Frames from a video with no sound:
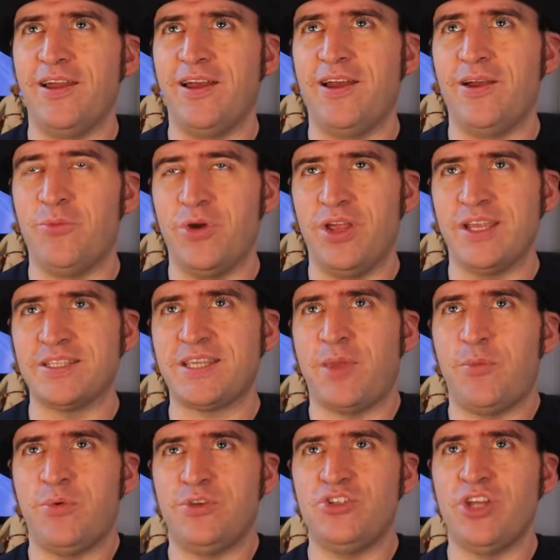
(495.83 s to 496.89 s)

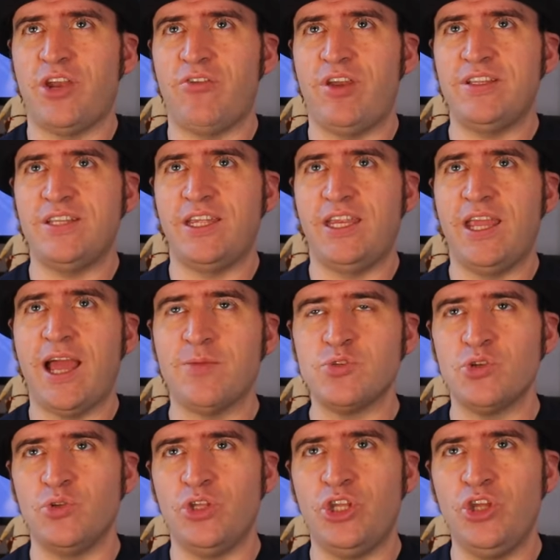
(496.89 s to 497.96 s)
Inkscape would generate a
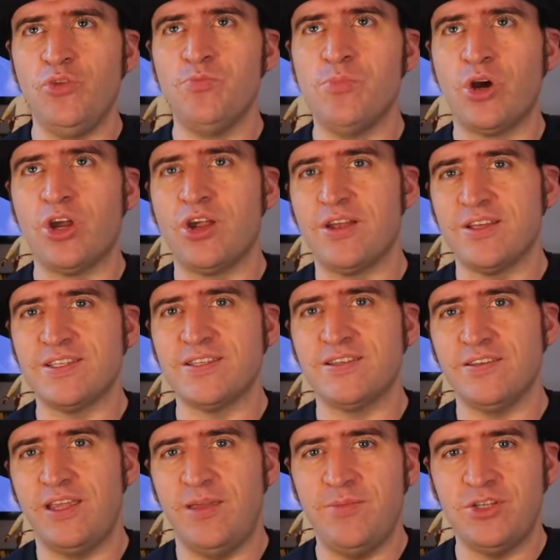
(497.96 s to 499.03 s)
absolutely
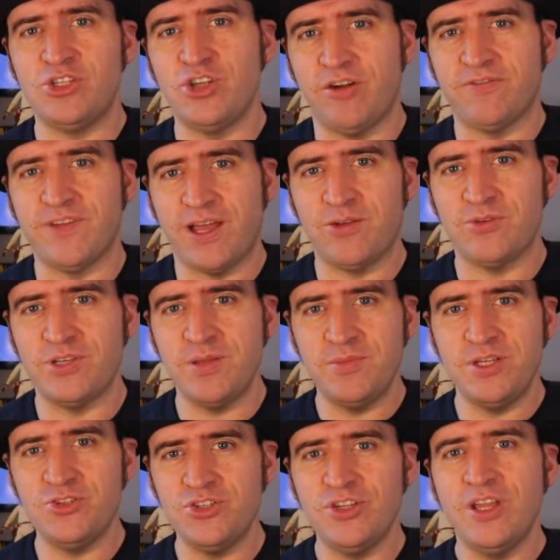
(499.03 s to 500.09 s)
humongous image not found
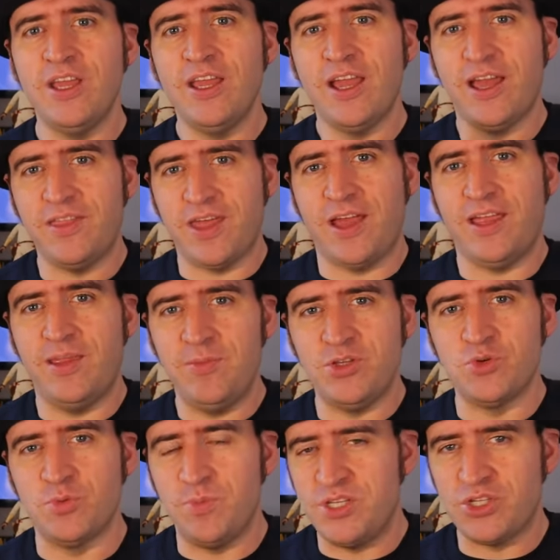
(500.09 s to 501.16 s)
image, and that
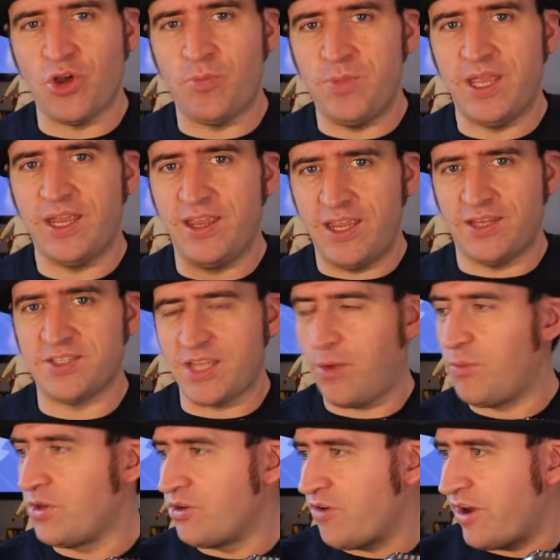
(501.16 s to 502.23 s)
image would be so big
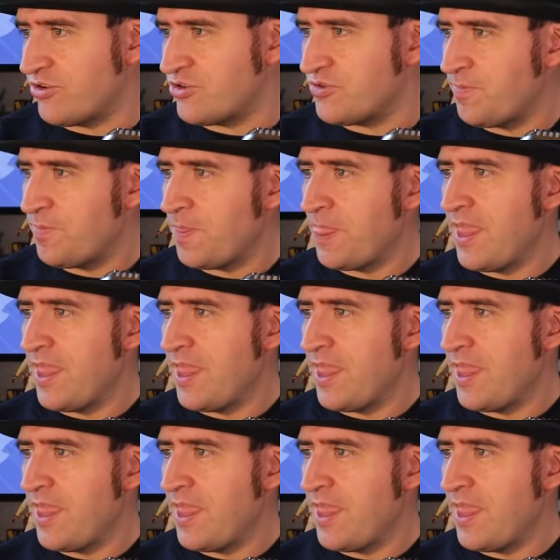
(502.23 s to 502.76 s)
Inkscape would crash.